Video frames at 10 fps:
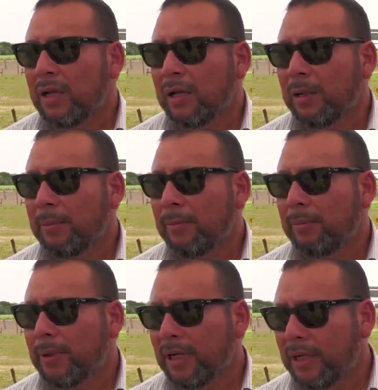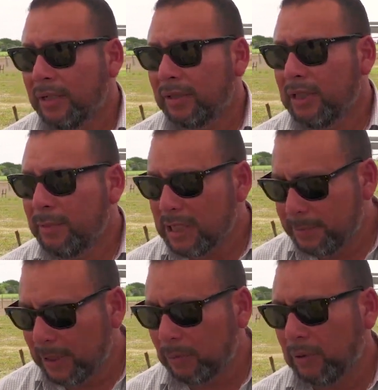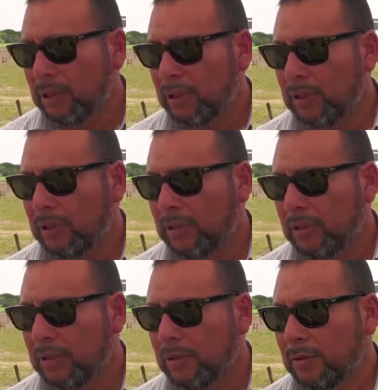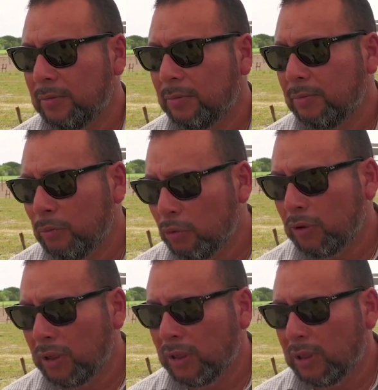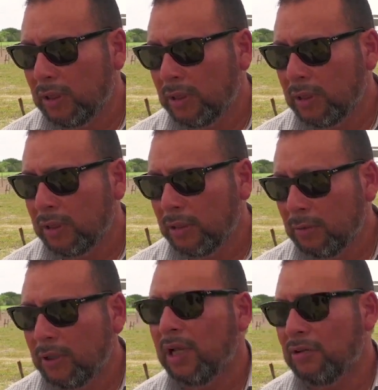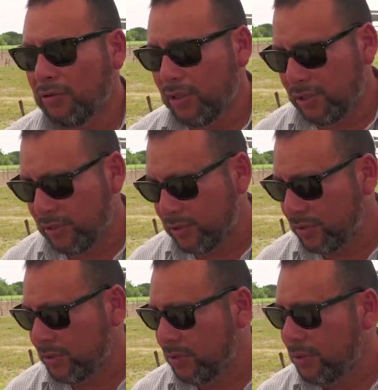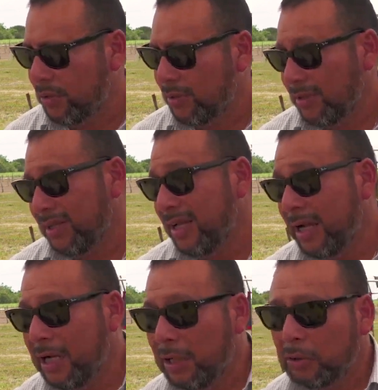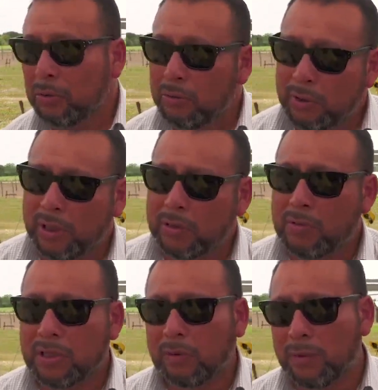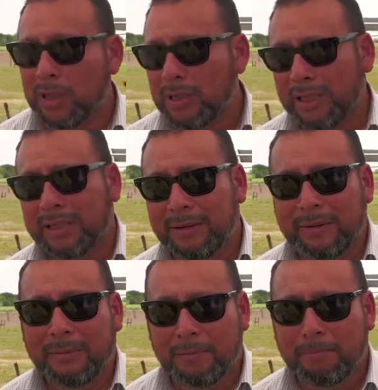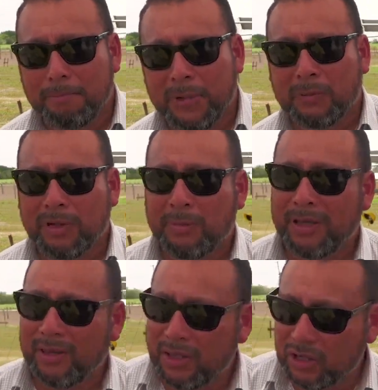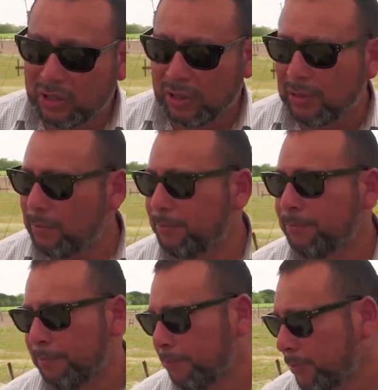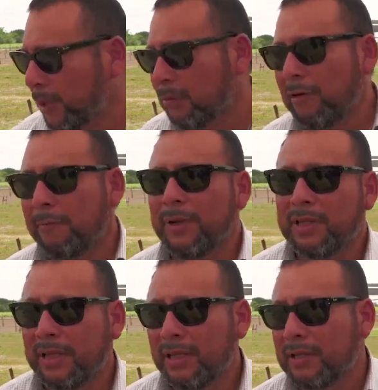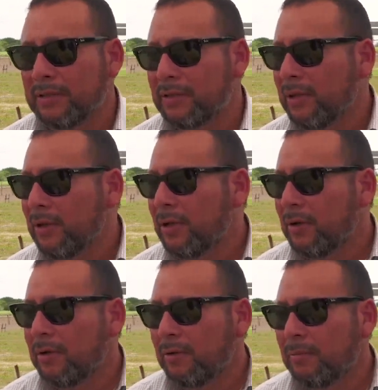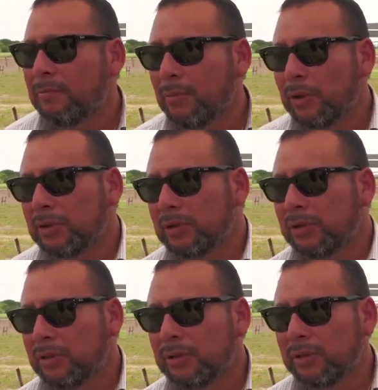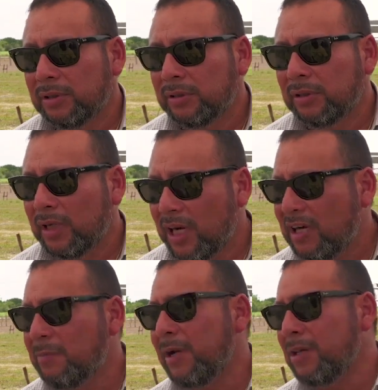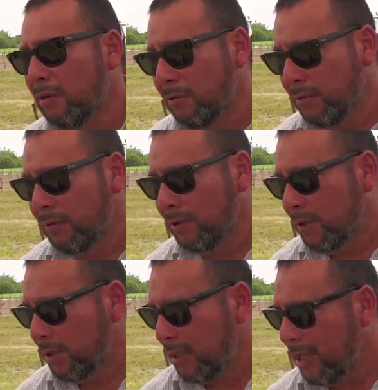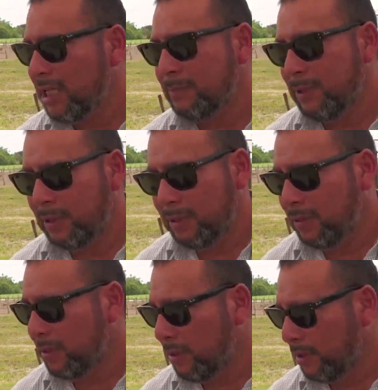My team has met with both associations, although we're accused that we did not meet with them initially. That could have been the case. But everybody now has been